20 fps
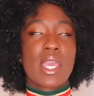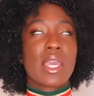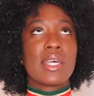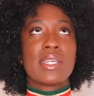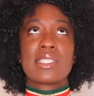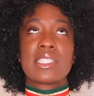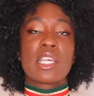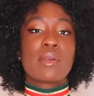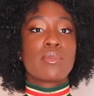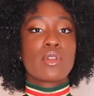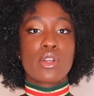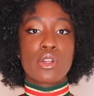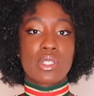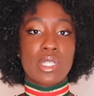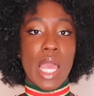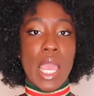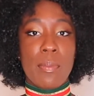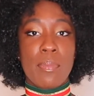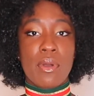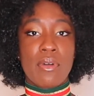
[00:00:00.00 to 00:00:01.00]
similar
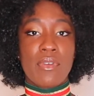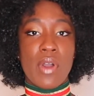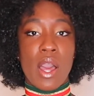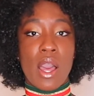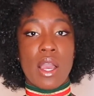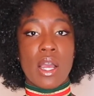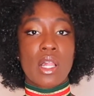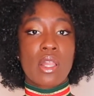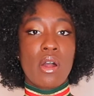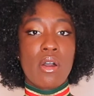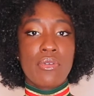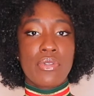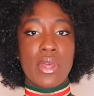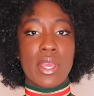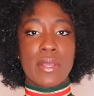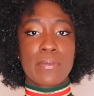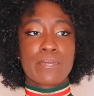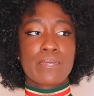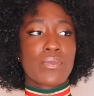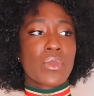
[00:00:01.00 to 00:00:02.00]
type of
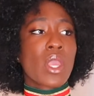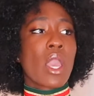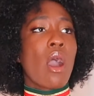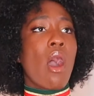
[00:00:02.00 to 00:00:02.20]
clothing,